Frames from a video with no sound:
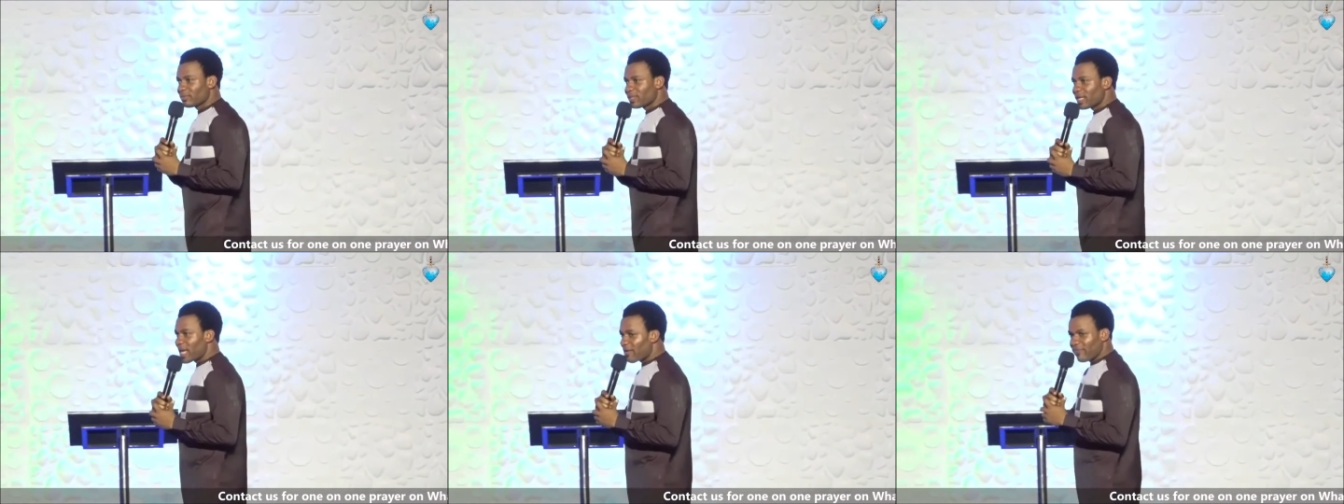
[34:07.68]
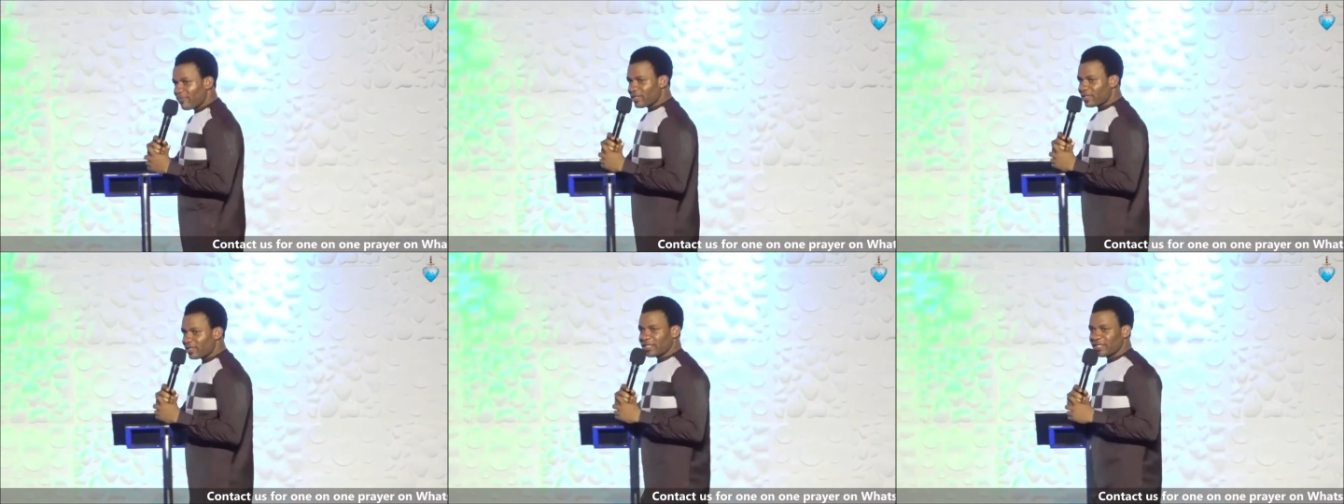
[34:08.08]

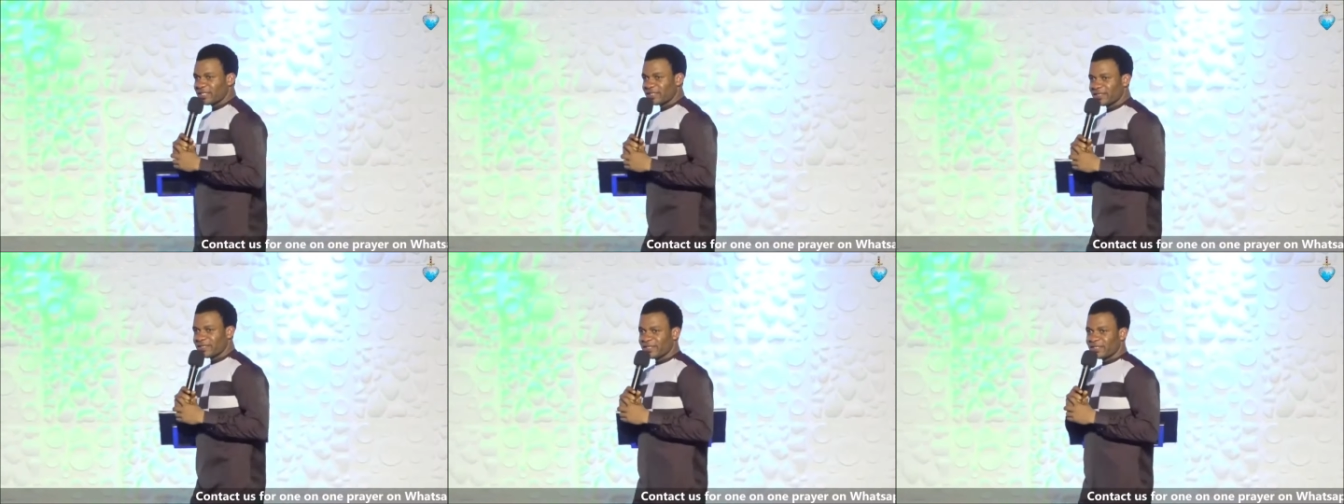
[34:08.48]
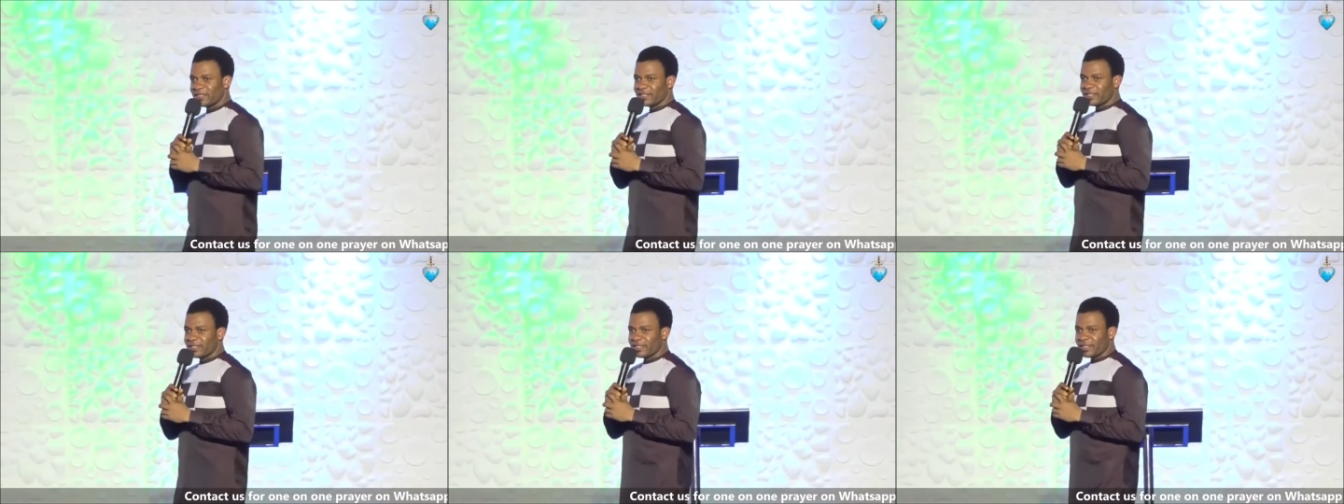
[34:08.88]
Everything.
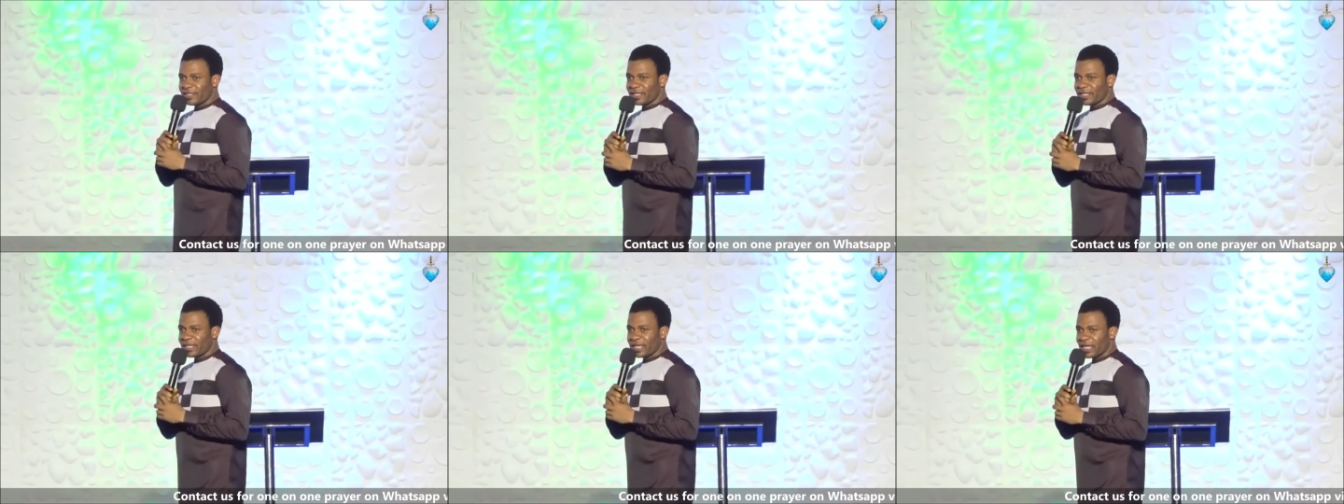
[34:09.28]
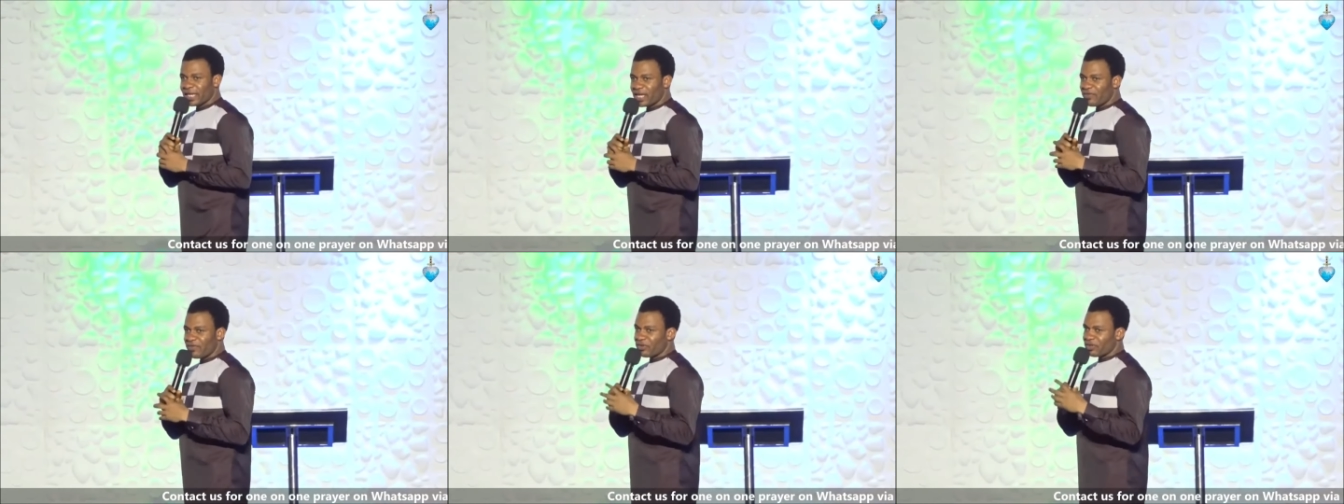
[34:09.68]

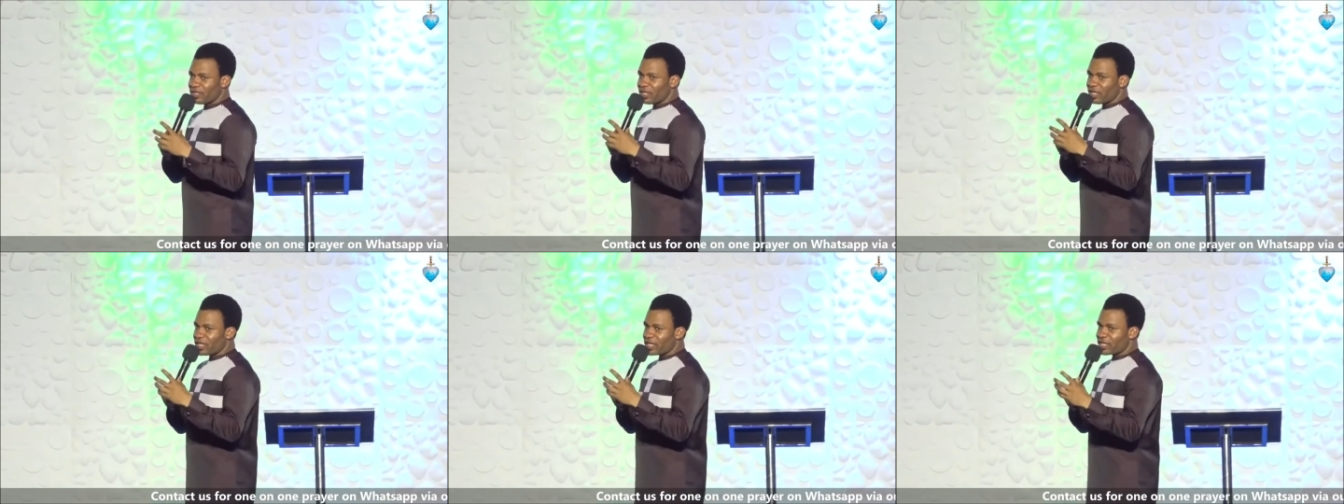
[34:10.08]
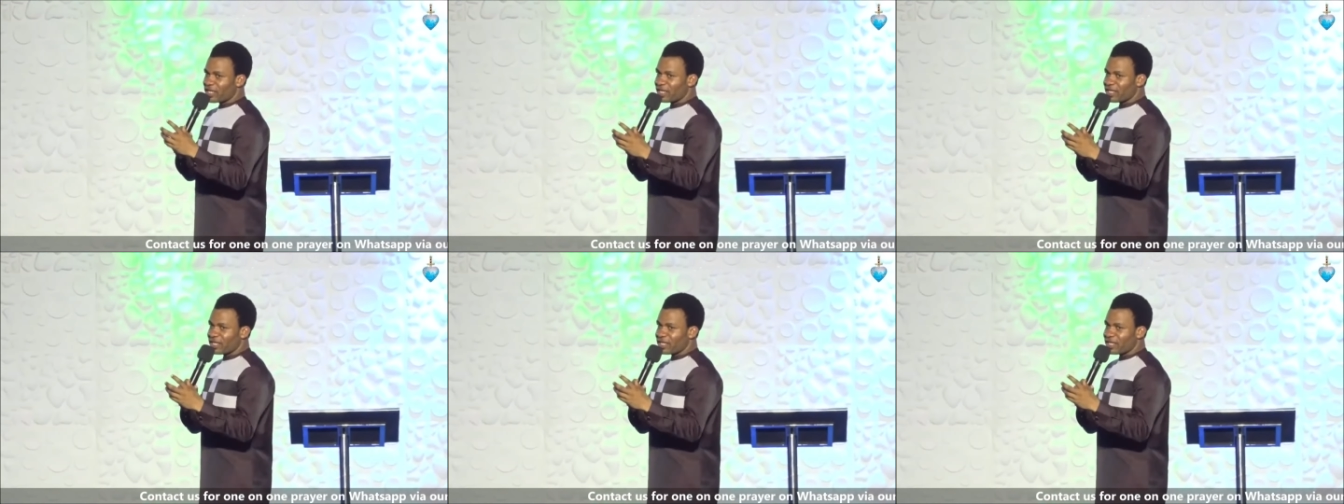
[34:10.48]
If you think